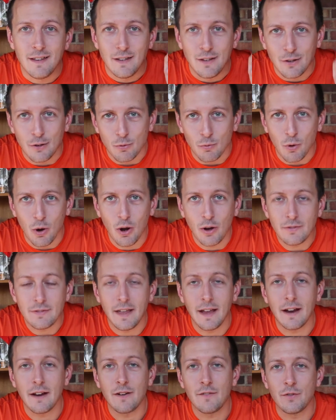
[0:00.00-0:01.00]
you're wrong
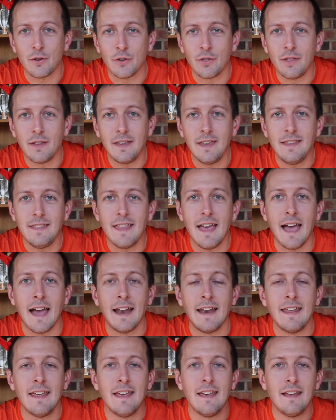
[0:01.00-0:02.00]
there if you're thinking
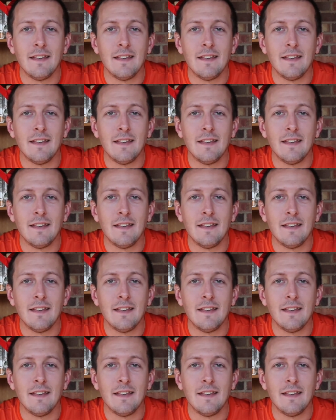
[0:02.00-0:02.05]
that.